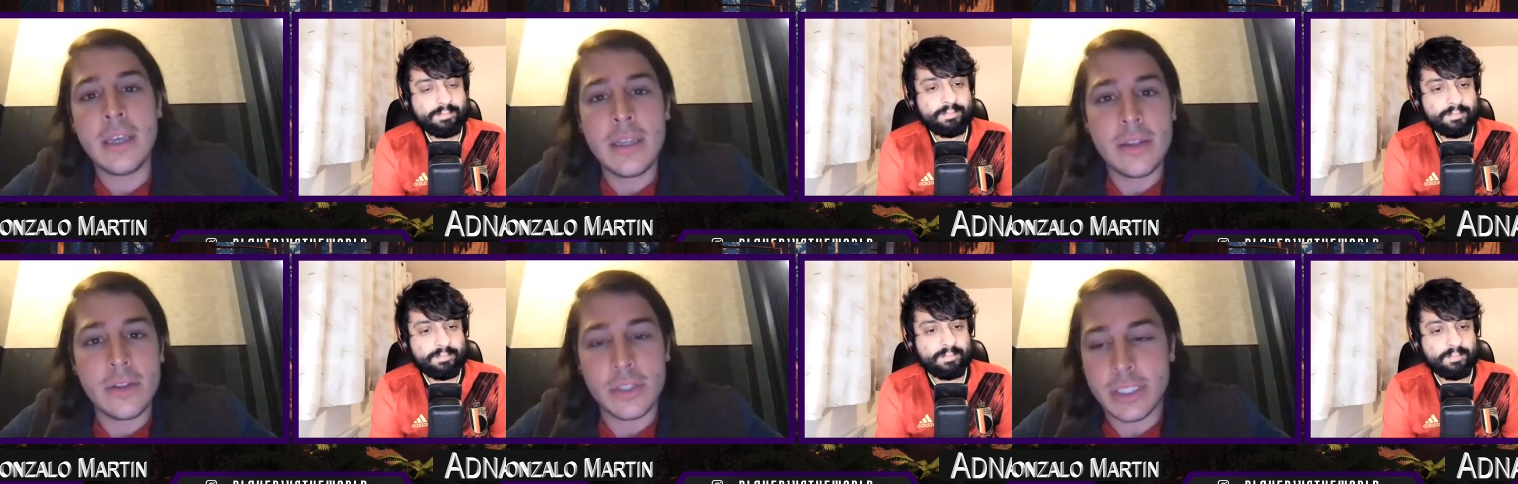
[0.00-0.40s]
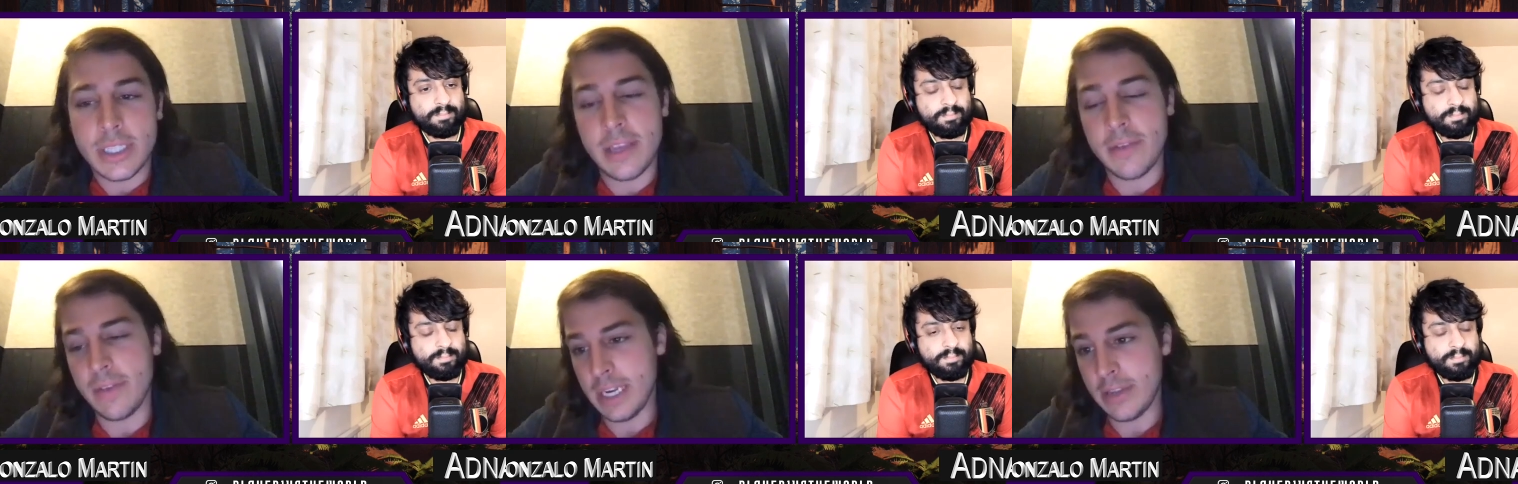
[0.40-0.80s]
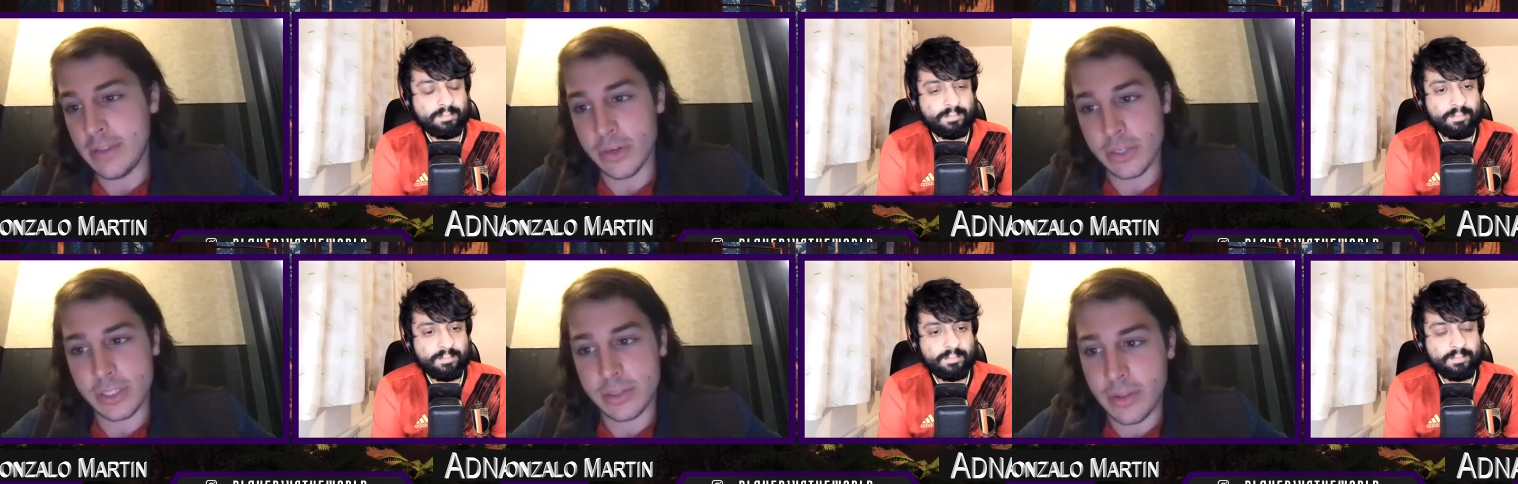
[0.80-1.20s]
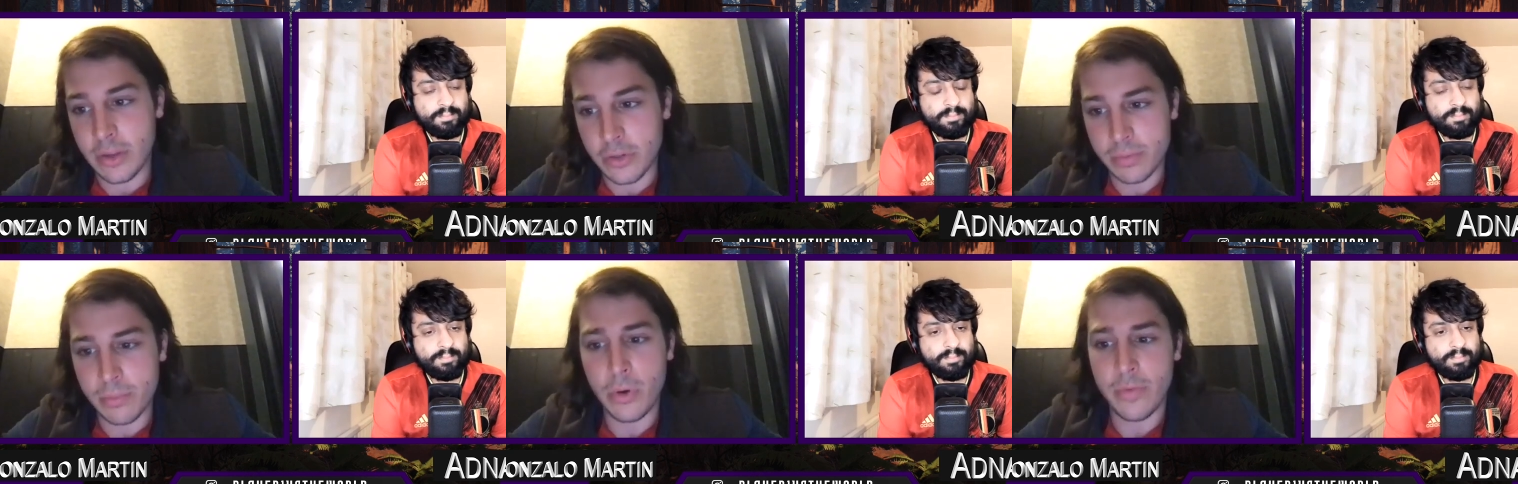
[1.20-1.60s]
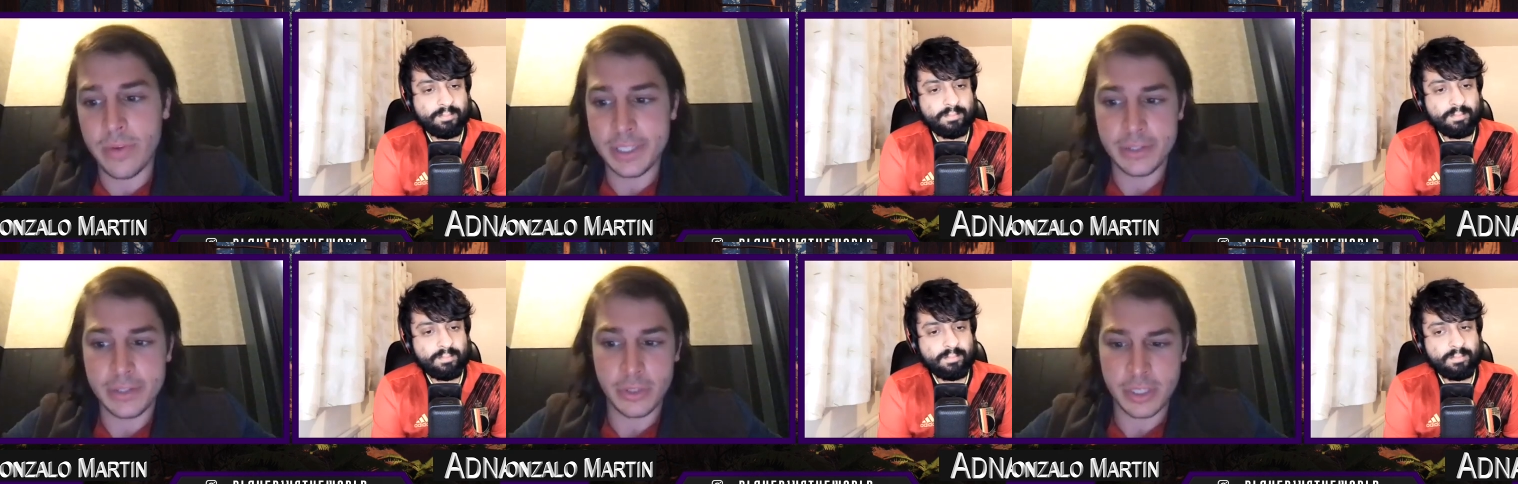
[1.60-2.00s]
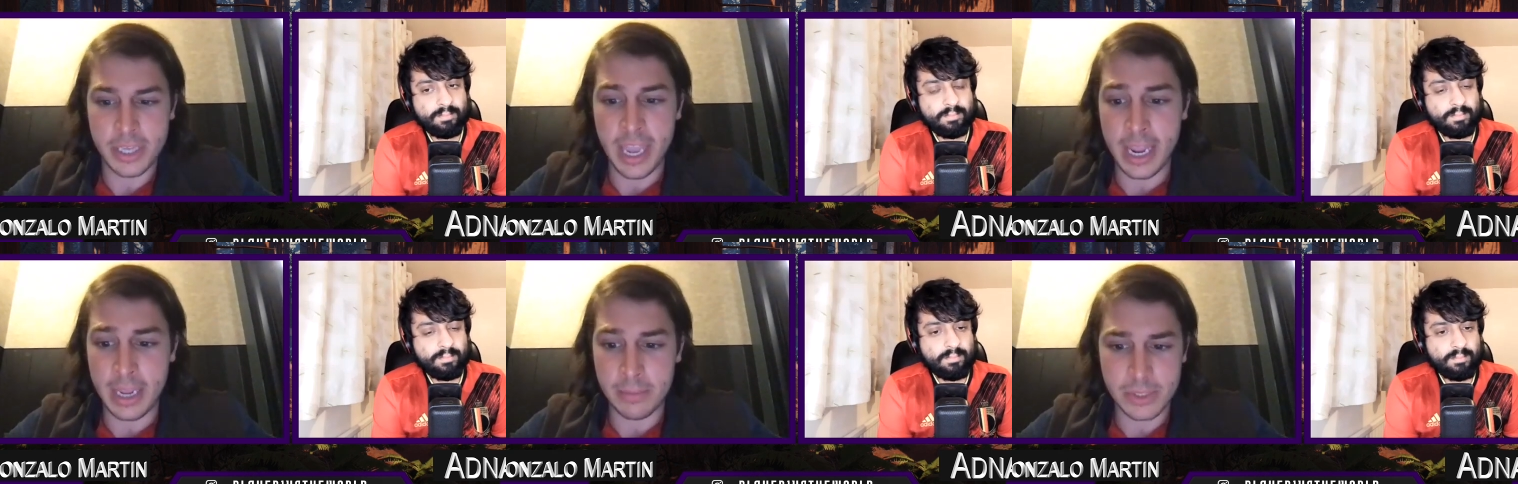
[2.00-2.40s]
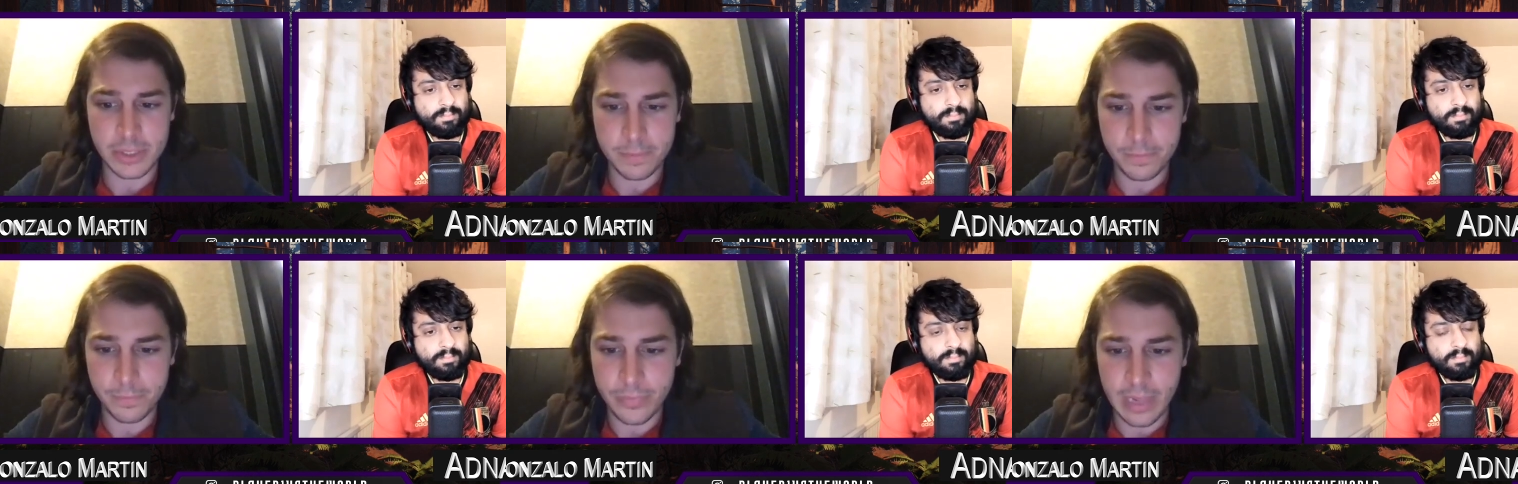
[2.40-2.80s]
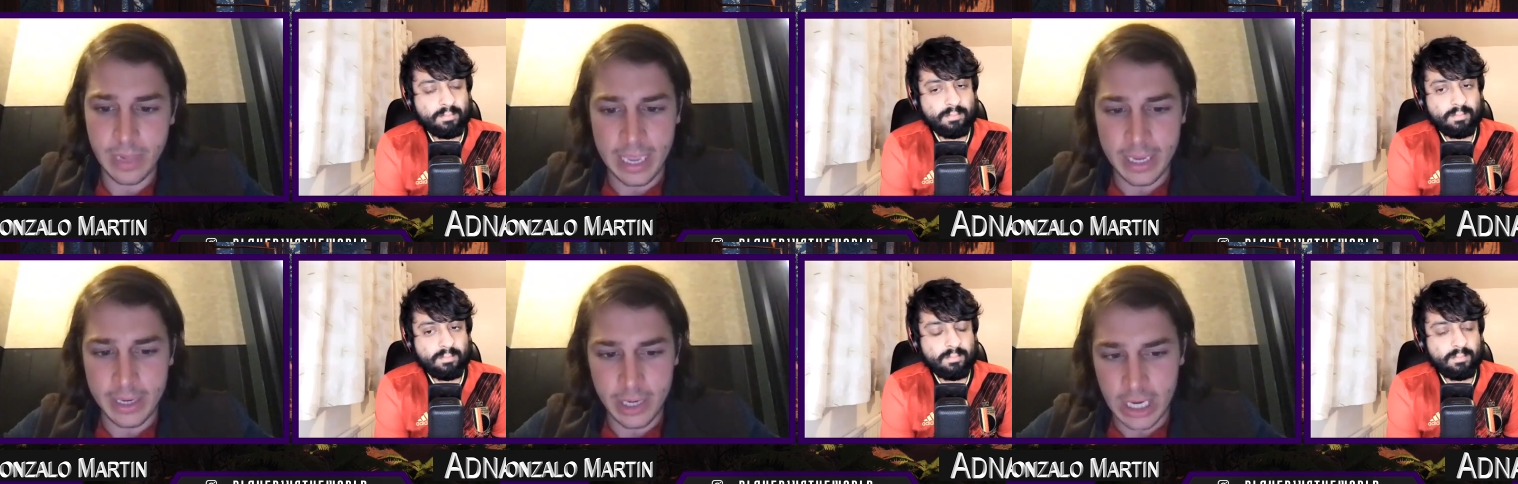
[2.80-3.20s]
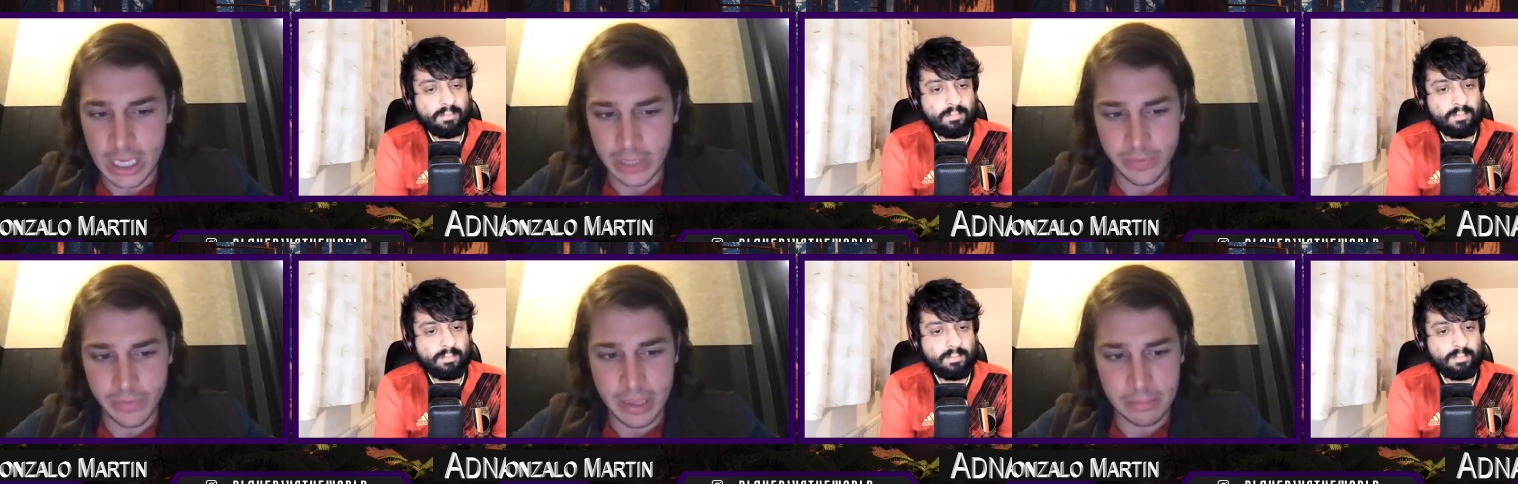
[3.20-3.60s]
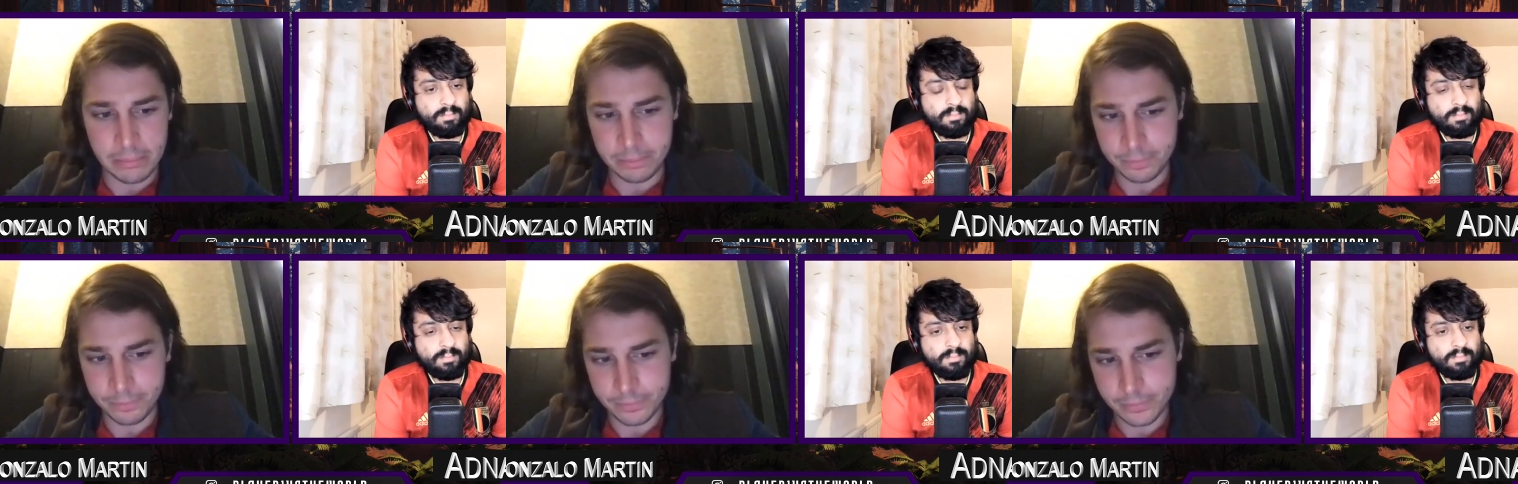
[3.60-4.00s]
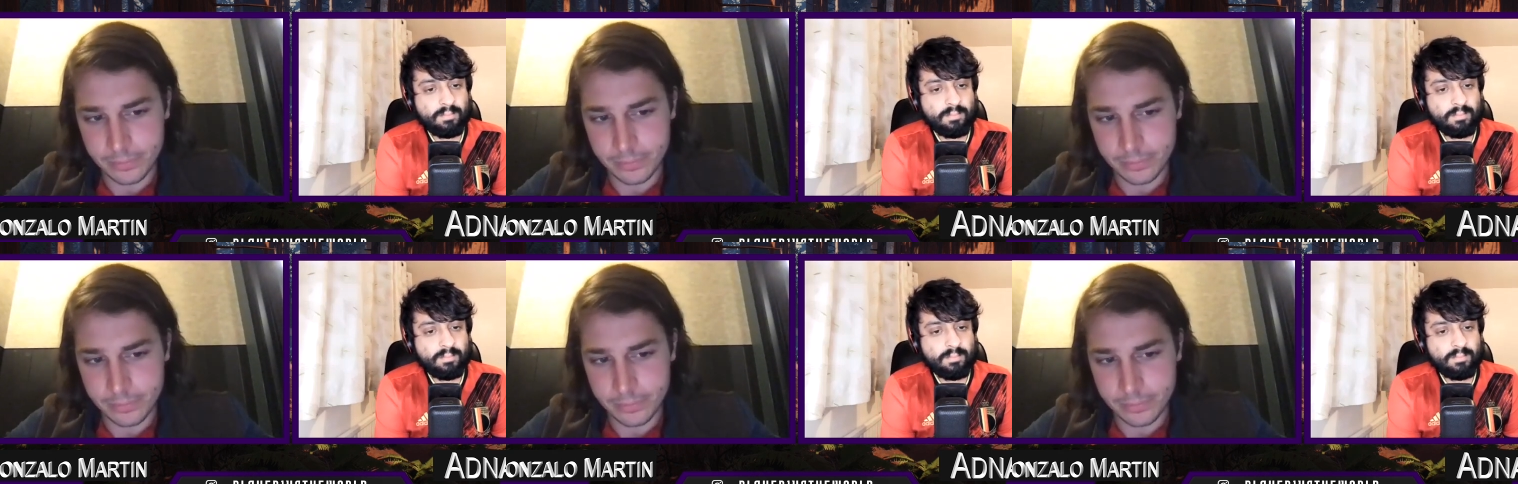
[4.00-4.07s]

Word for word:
Speaker 1: There's mm-hmm. T V, there's, there's movies, there's games, and all of them,